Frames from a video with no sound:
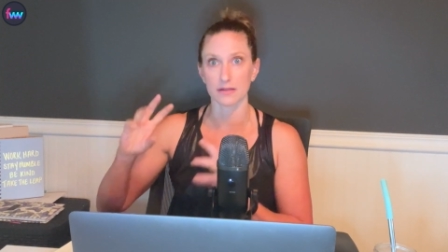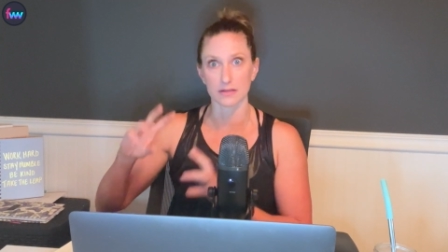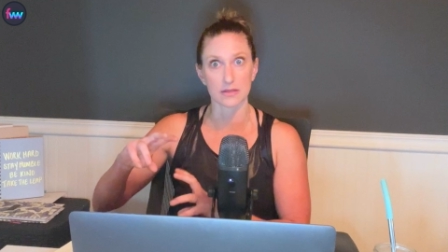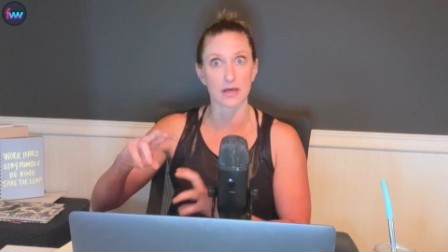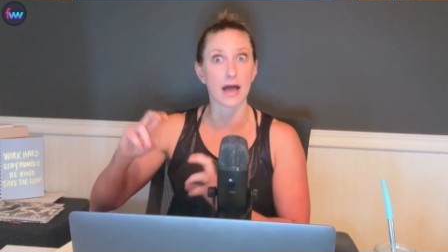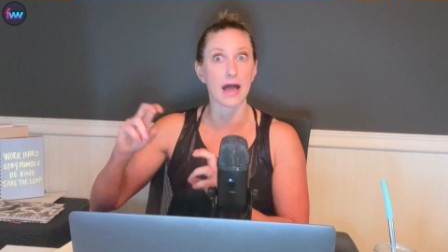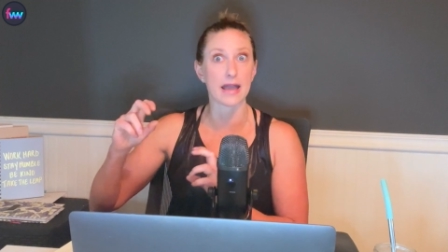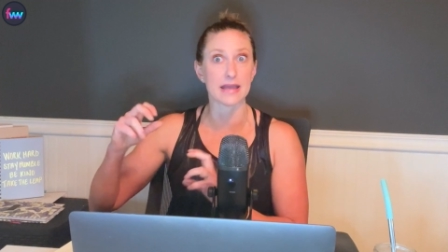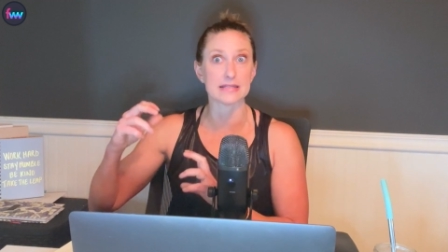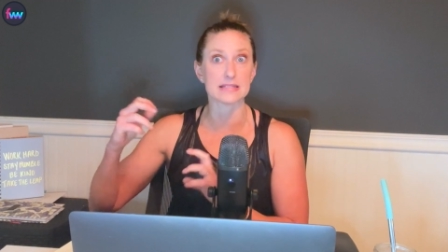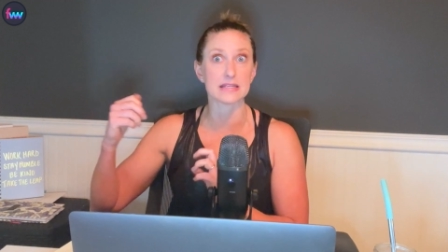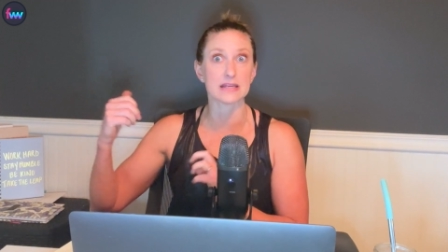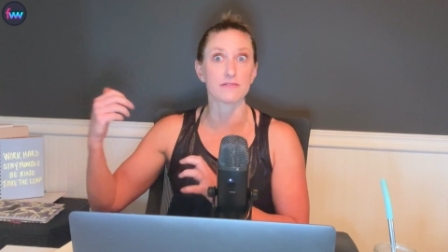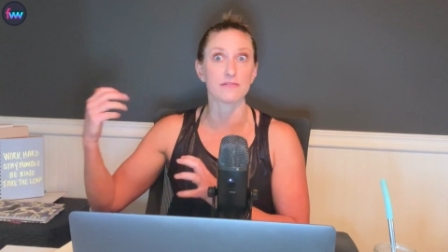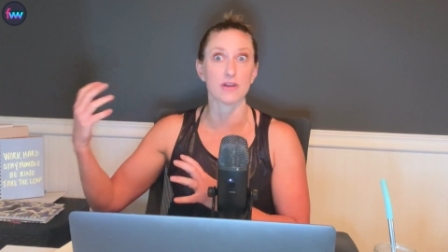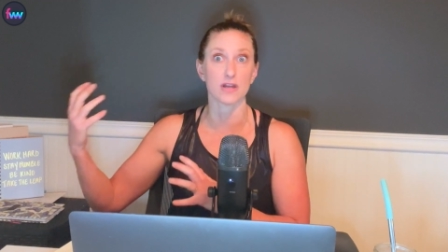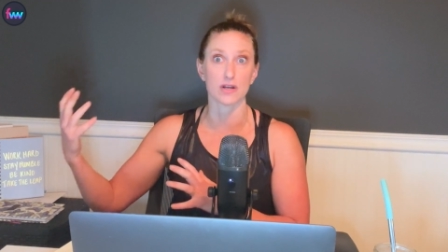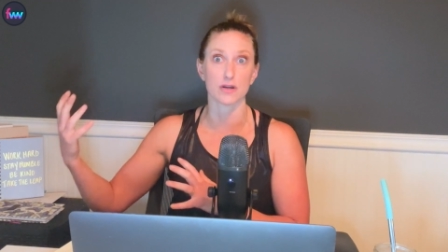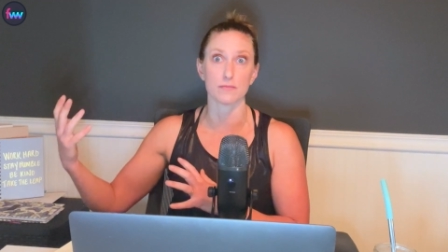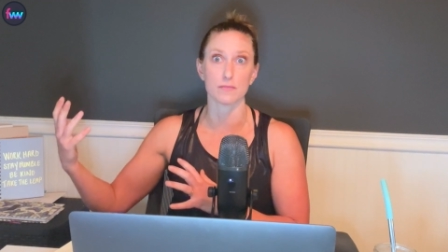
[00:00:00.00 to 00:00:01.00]
the idea
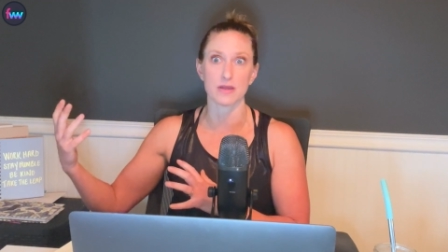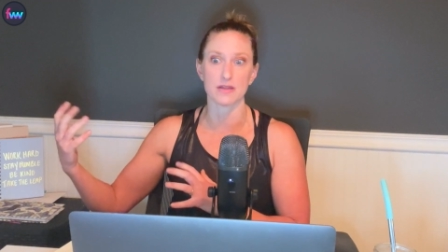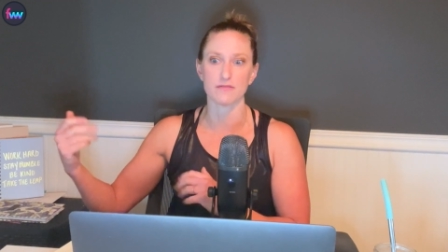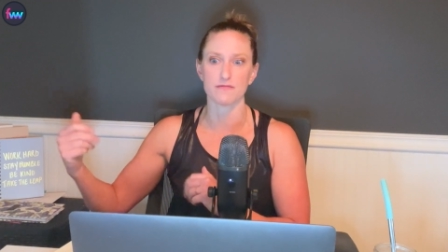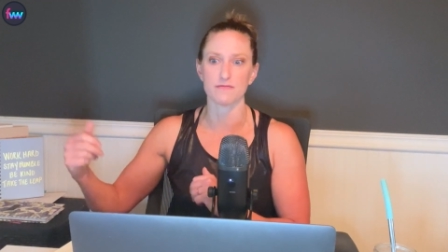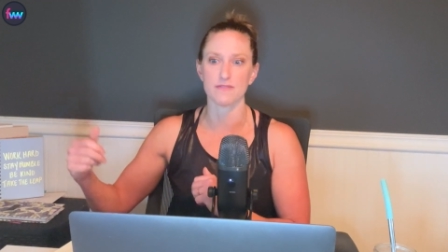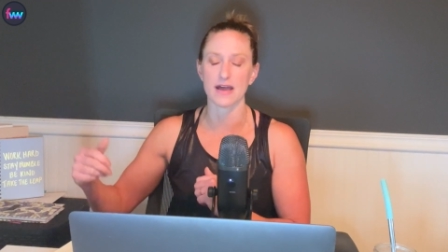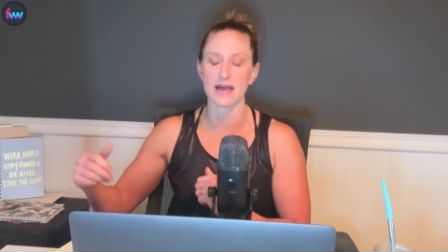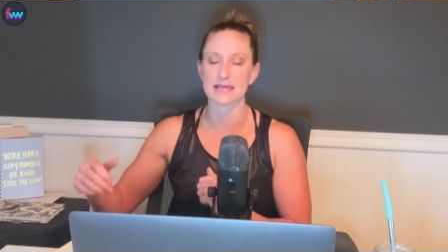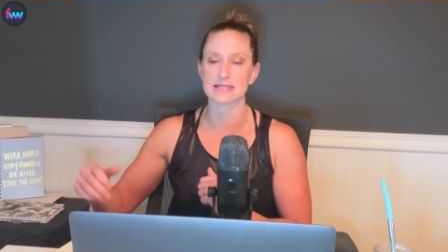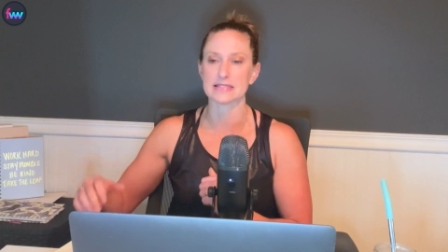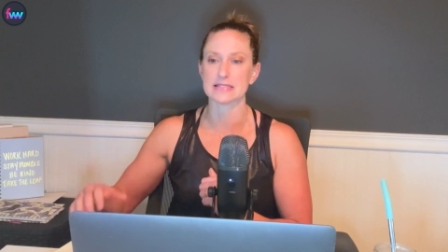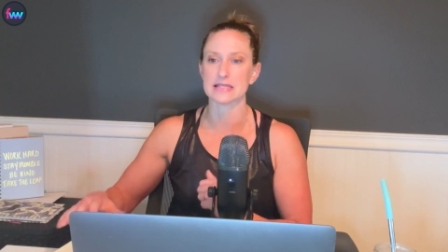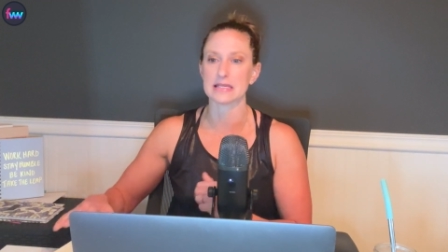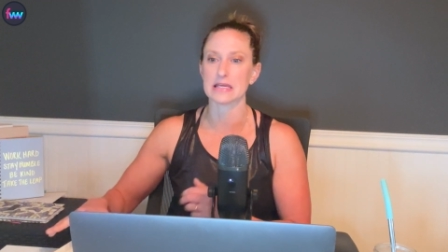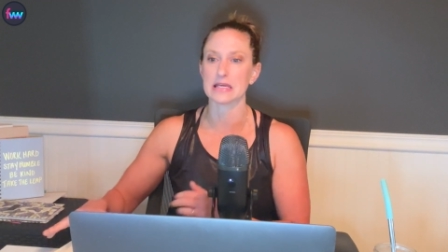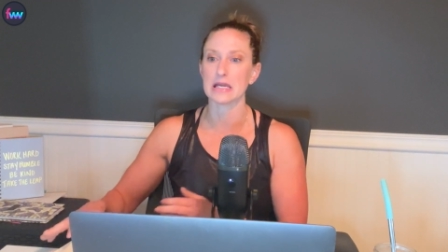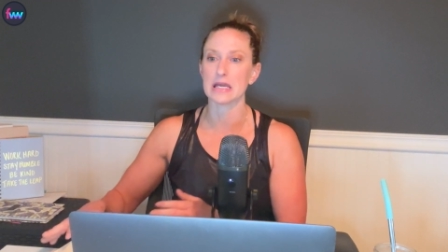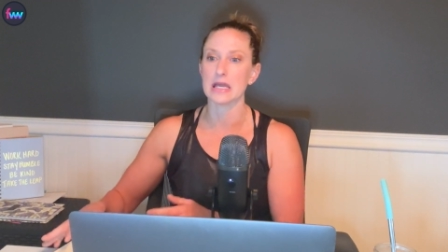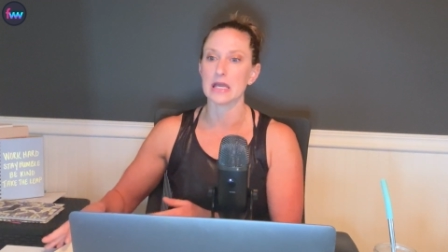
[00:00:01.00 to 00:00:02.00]
of intermittent
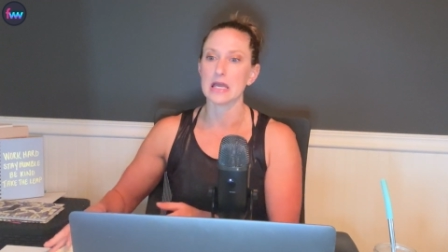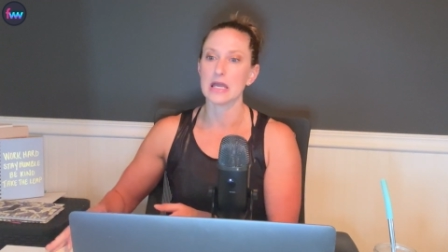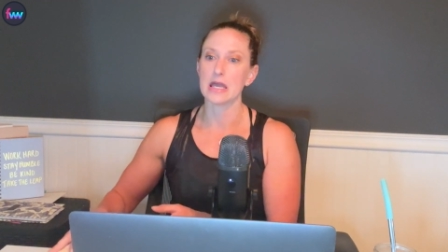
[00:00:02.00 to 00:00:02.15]
fasting.